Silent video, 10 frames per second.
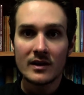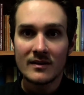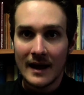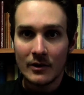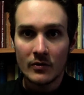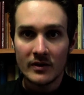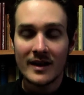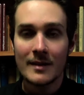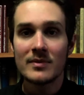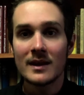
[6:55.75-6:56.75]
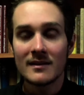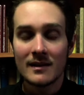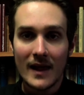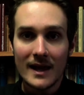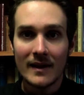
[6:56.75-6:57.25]
Is that not the same thing as a
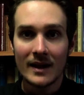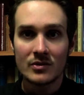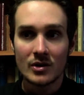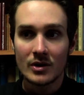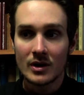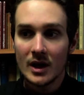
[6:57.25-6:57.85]
lay lector?